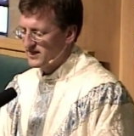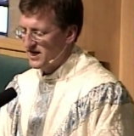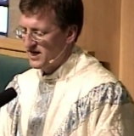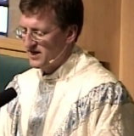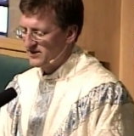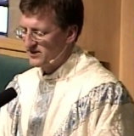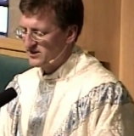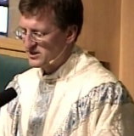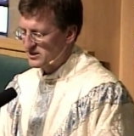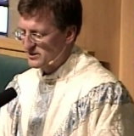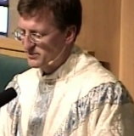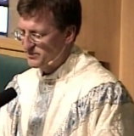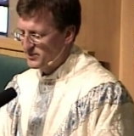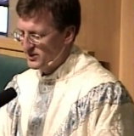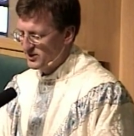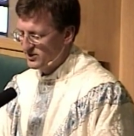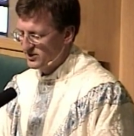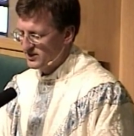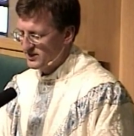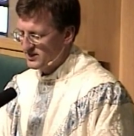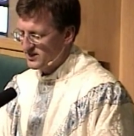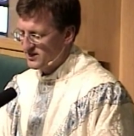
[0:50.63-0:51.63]
and the
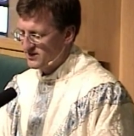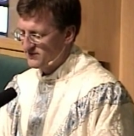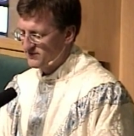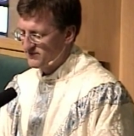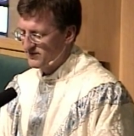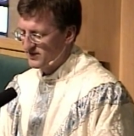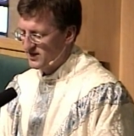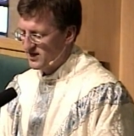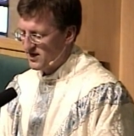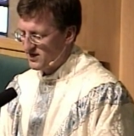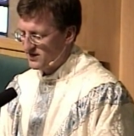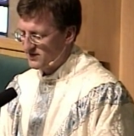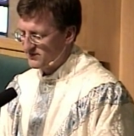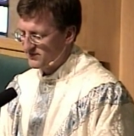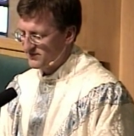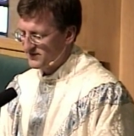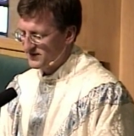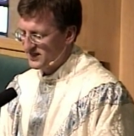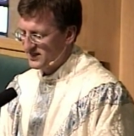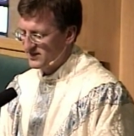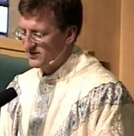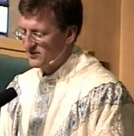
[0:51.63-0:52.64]
Spirit of
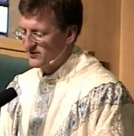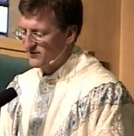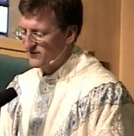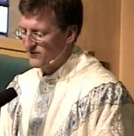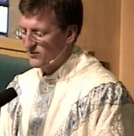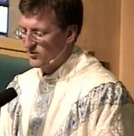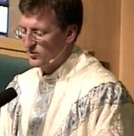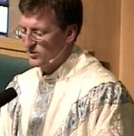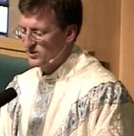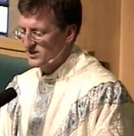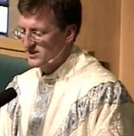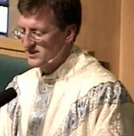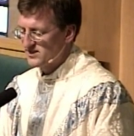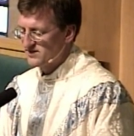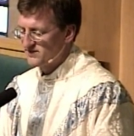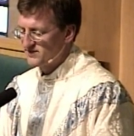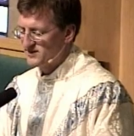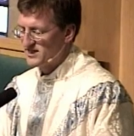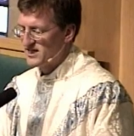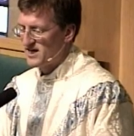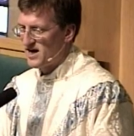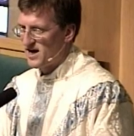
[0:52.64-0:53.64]
love in the fullness
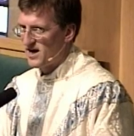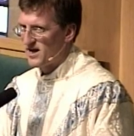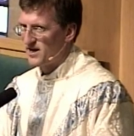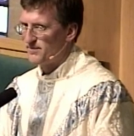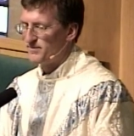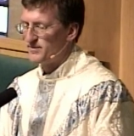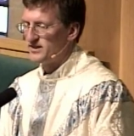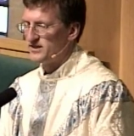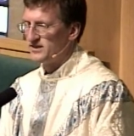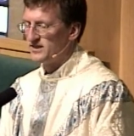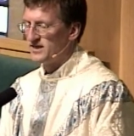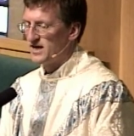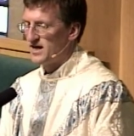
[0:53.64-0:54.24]
of time,